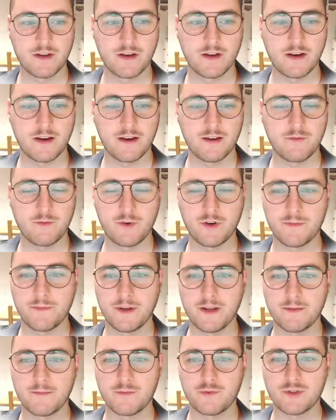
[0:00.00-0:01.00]
and we're
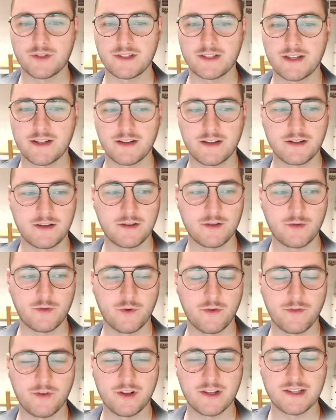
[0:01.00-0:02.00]
being presented
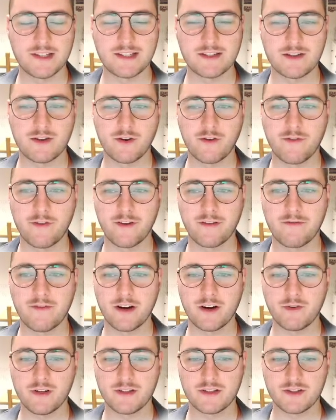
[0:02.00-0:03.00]
with a list of
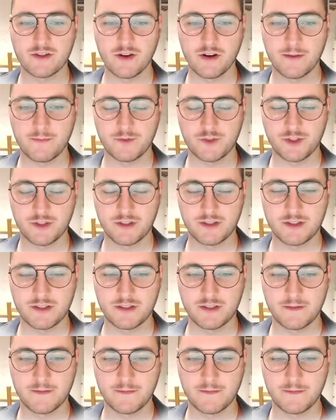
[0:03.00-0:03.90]
various options.